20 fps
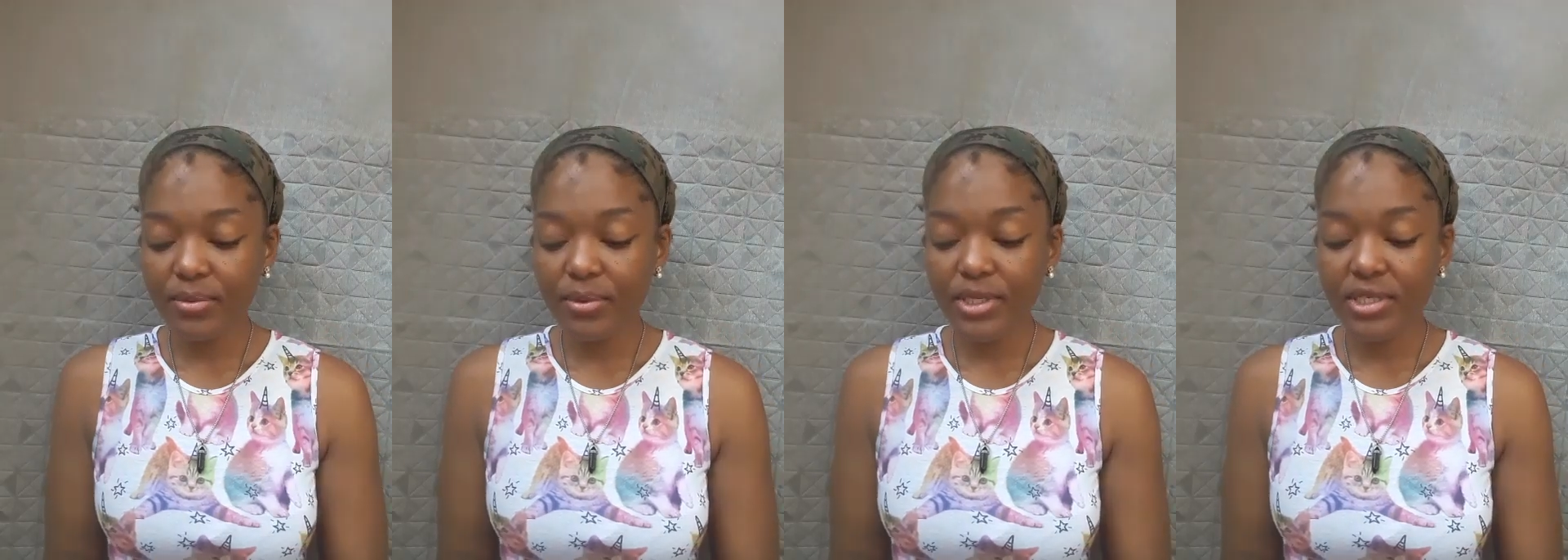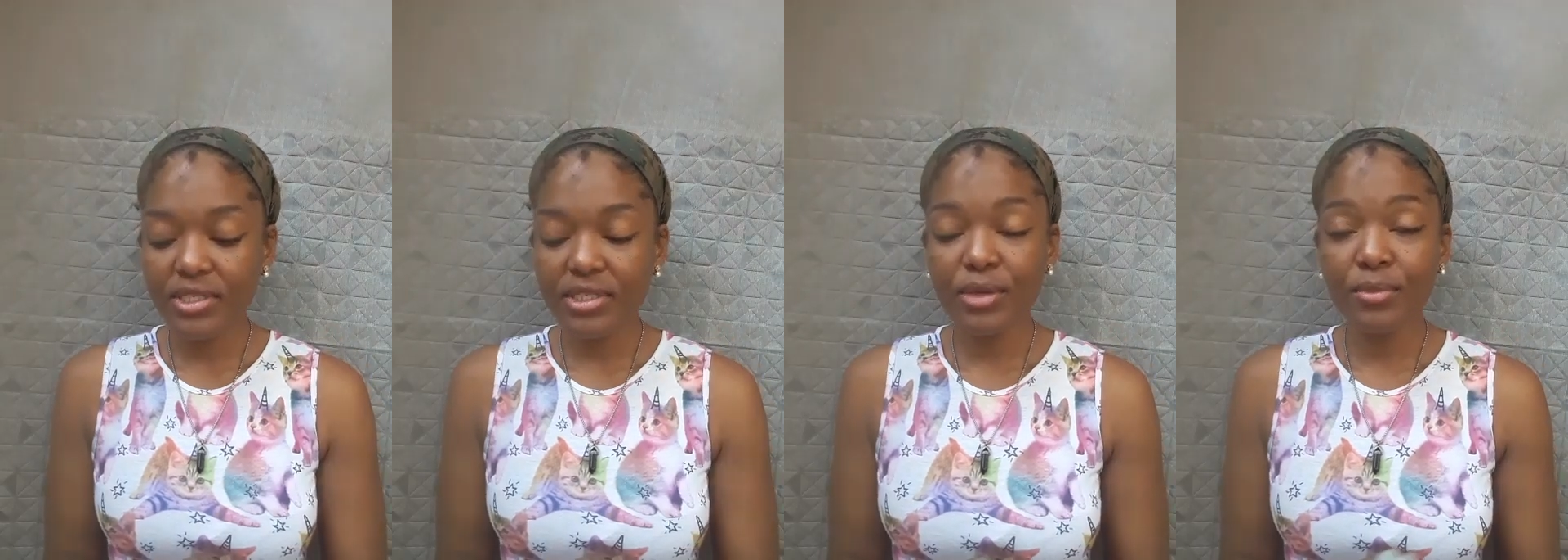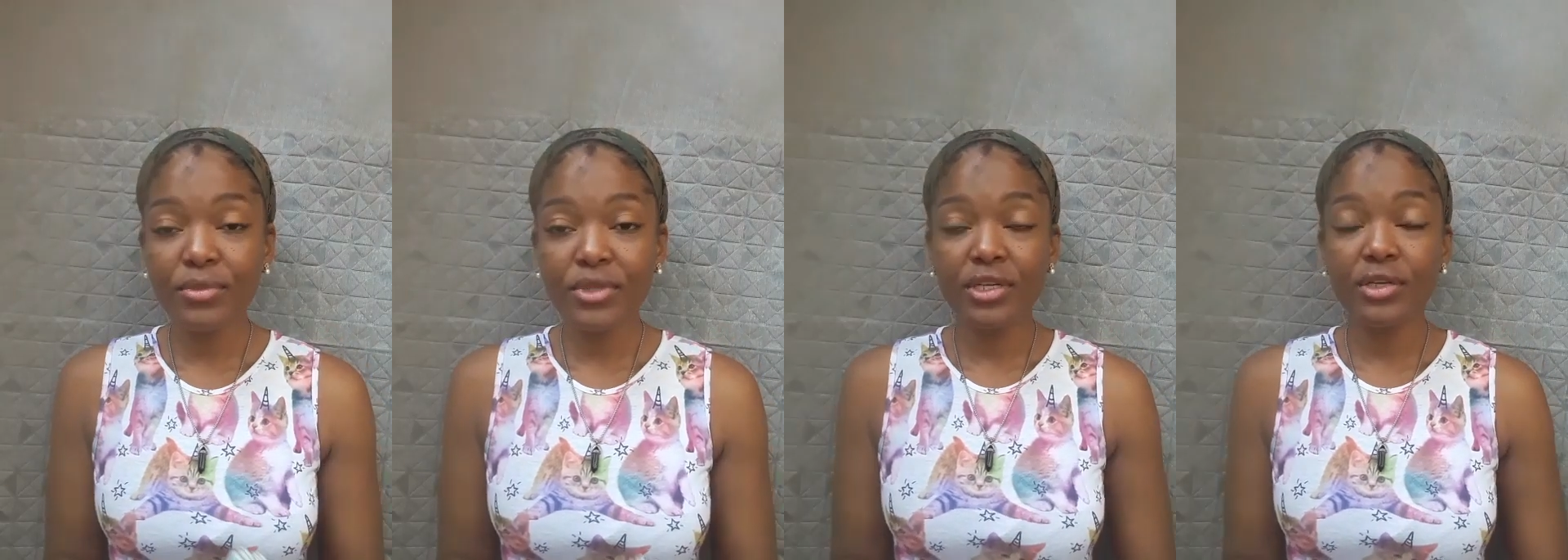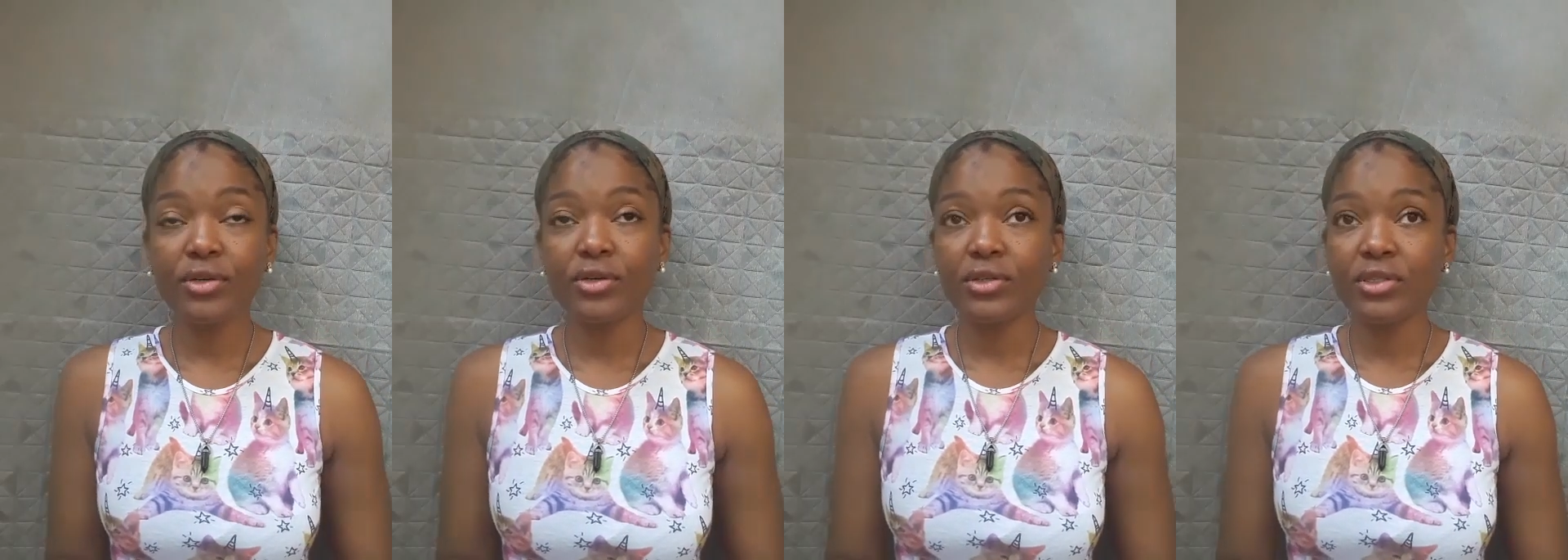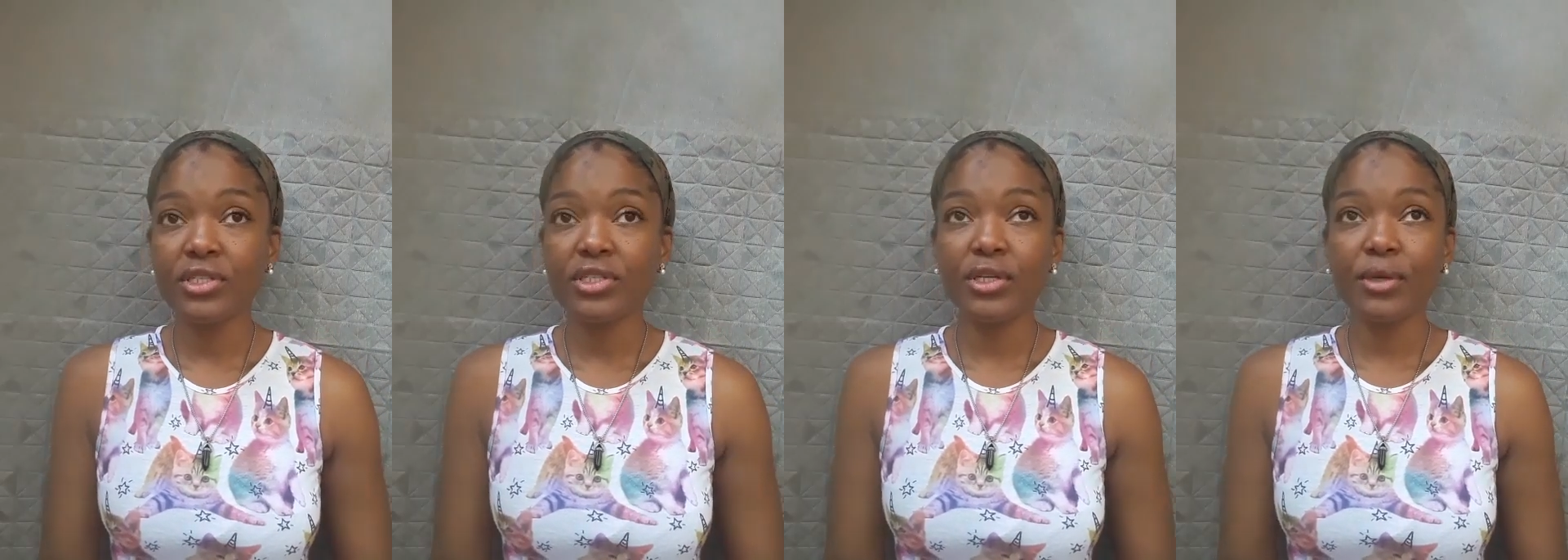but
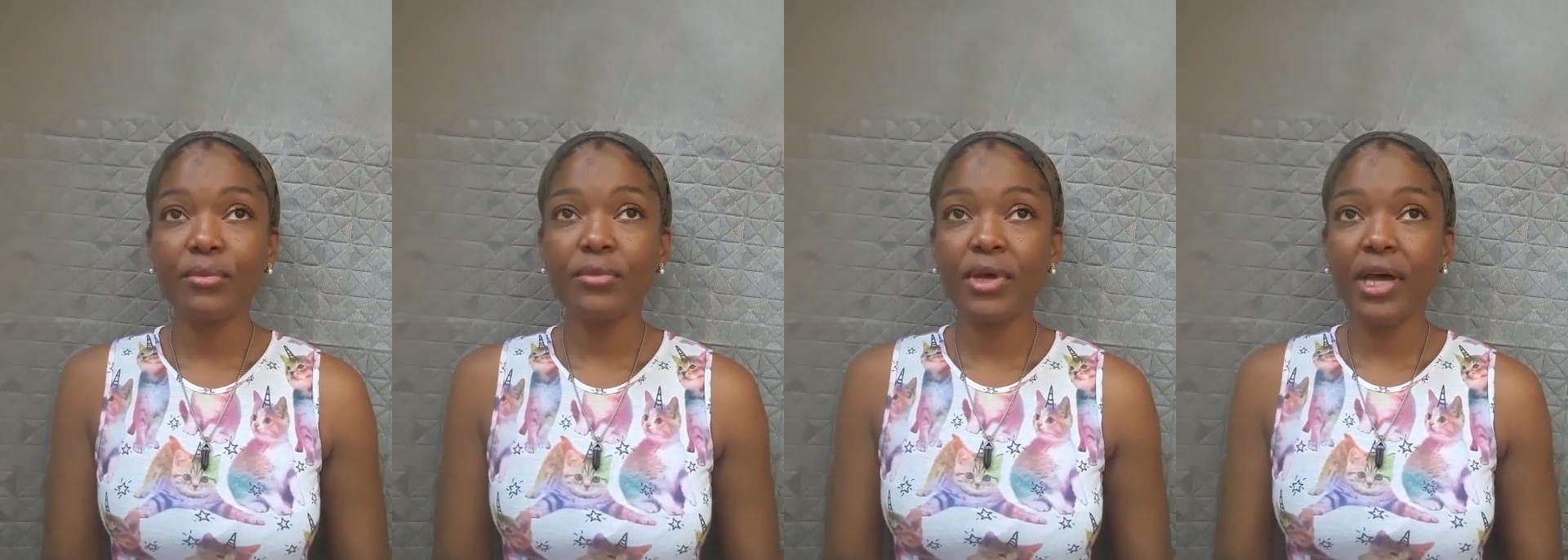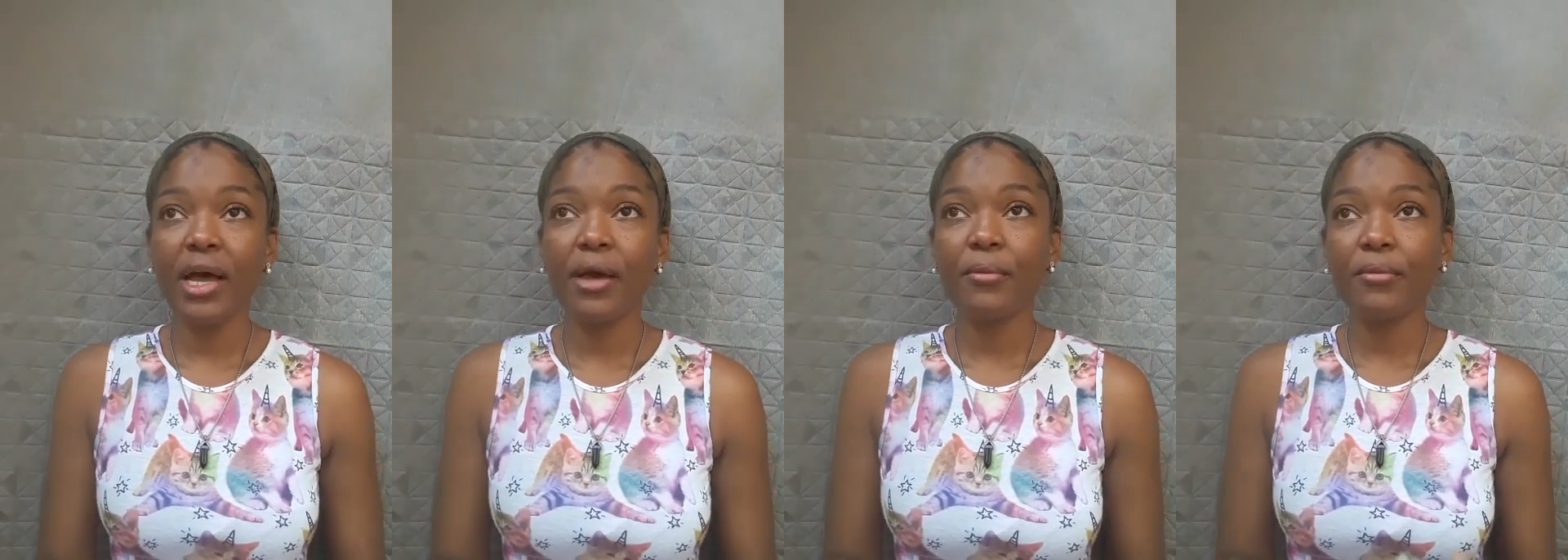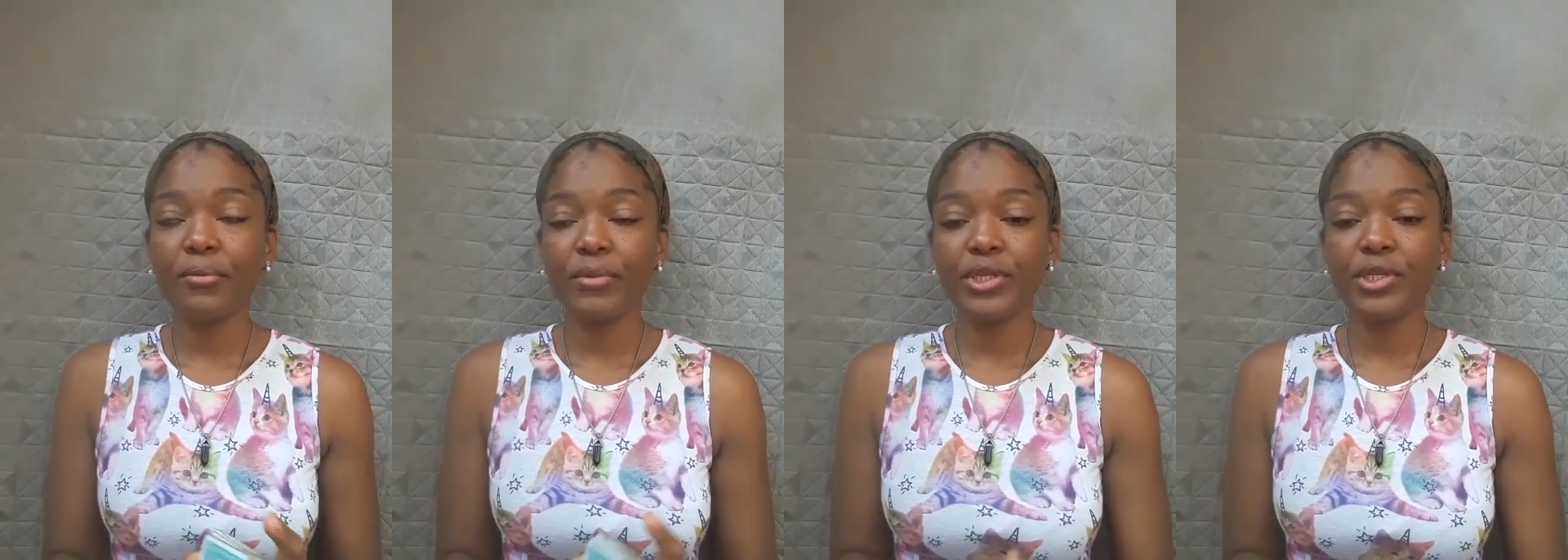something something happened